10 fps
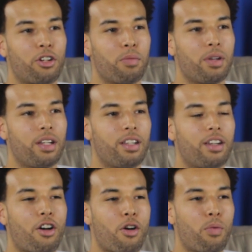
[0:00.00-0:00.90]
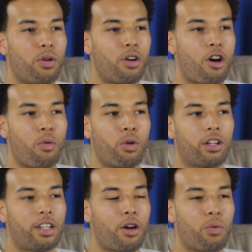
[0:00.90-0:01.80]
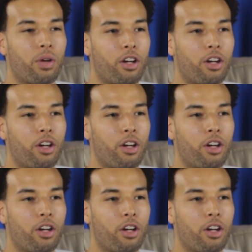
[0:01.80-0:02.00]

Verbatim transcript: tournament and all all worked out